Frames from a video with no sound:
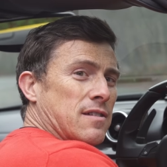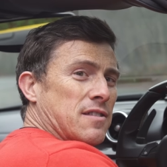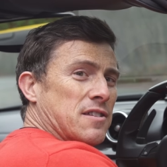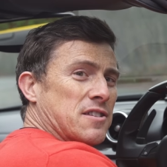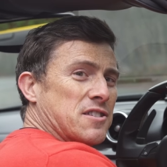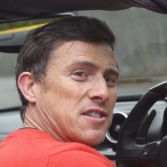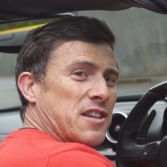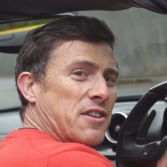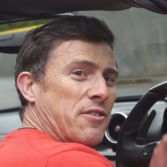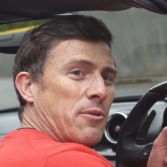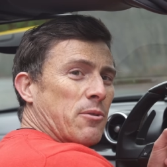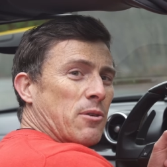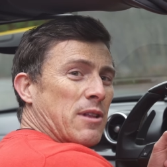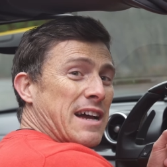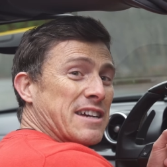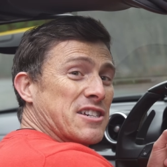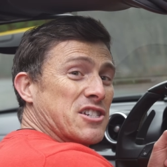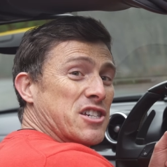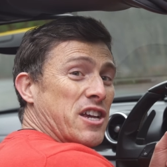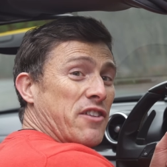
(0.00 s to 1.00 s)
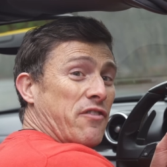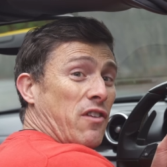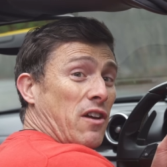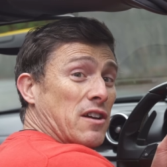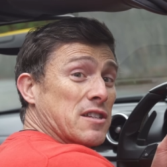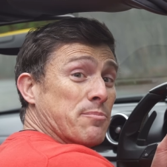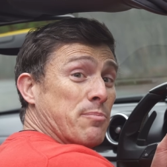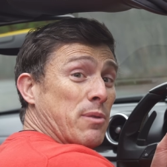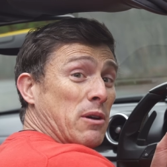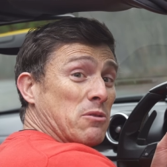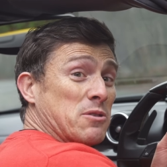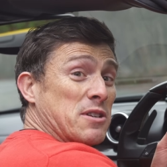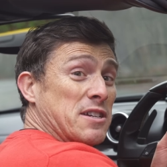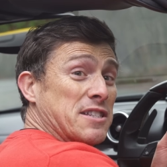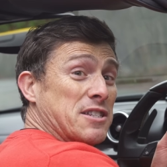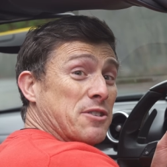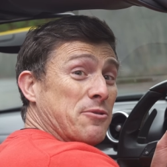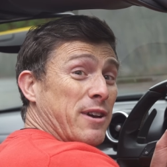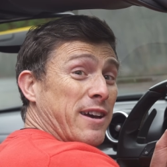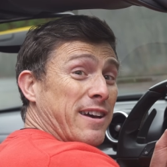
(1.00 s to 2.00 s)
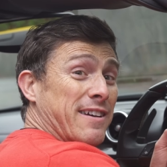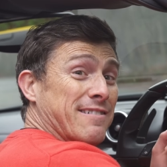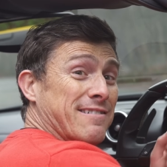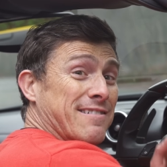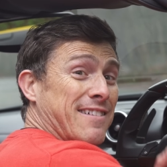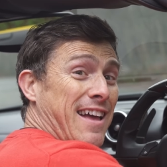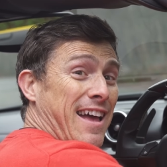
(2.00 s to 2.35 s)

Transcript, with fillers: The steering wheel has shift lights built into it,